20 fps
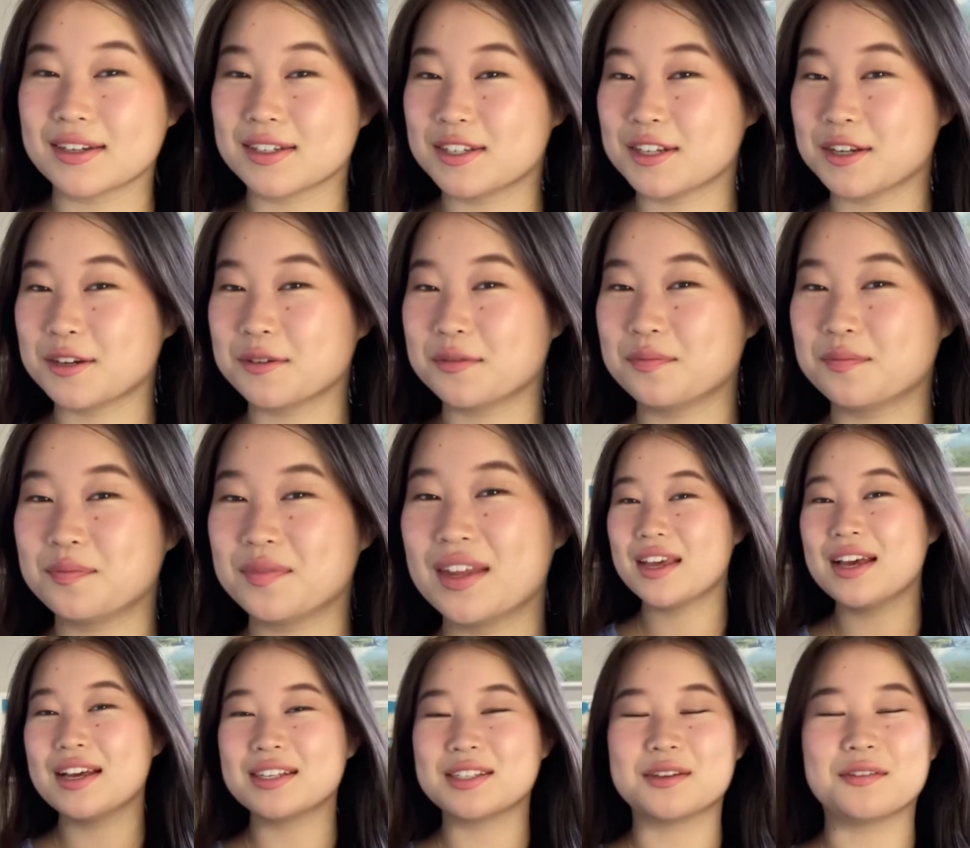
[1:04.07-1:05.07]
too.
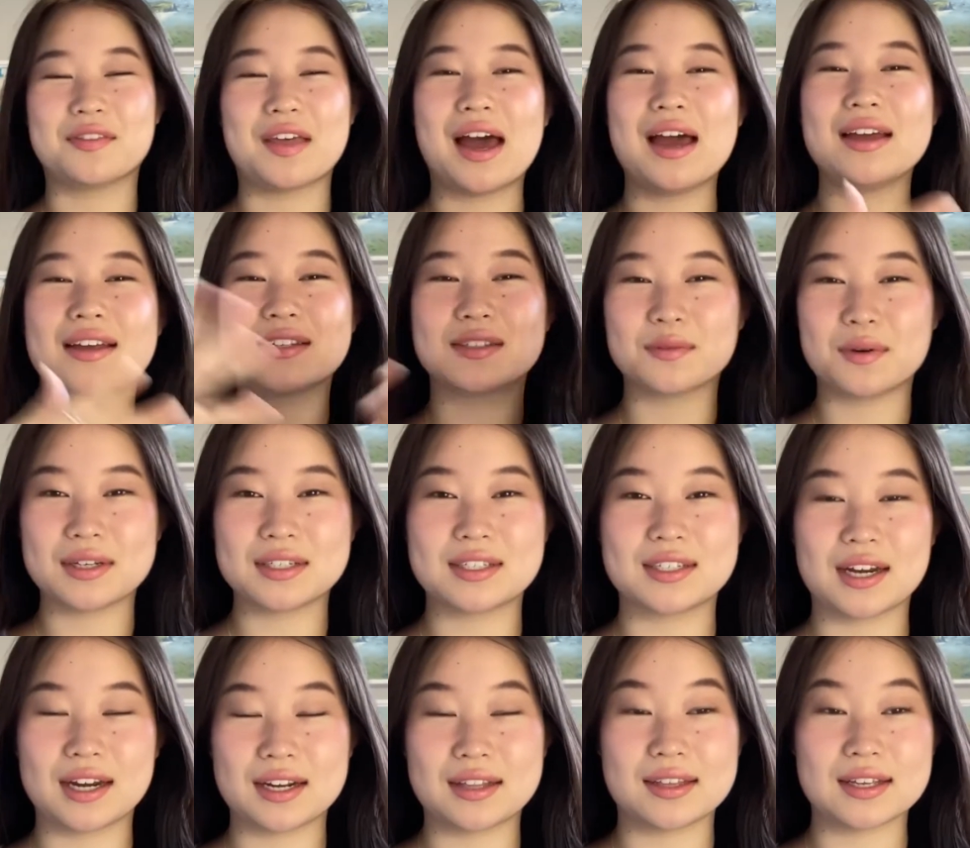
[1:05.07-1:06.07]
So that is what
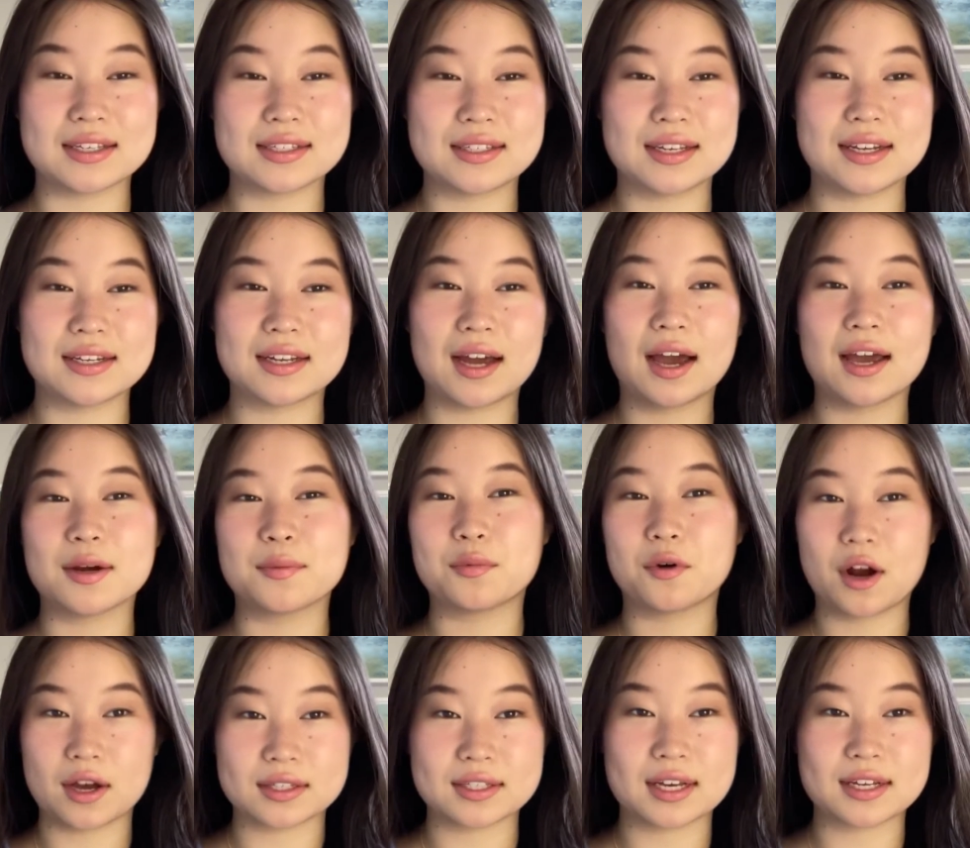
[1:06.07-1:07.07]
started this entire
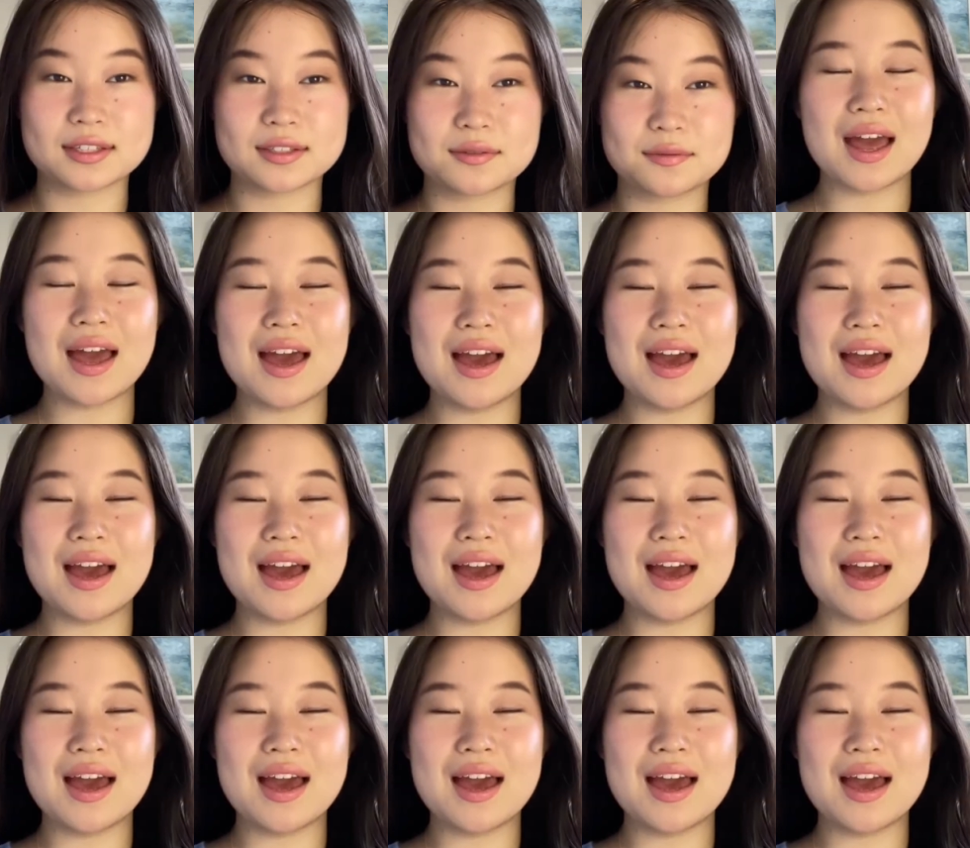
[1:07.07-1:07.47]
process.